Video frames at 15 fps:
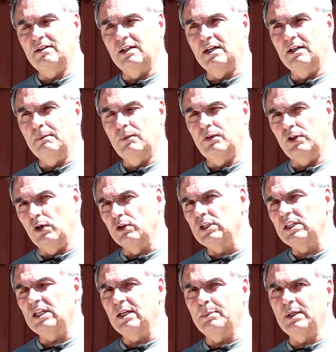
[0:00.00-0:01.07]
the only
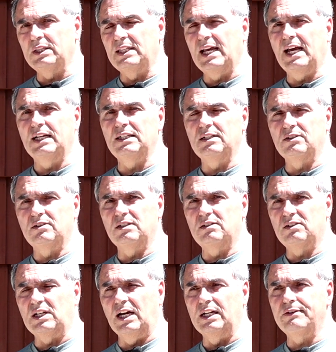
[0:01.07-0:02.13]
thing about that is
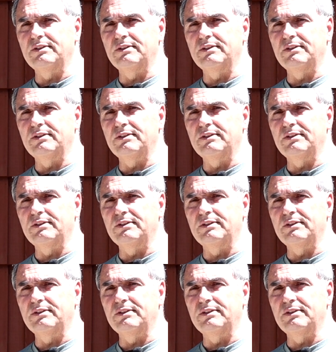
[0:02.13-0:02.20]
it's kind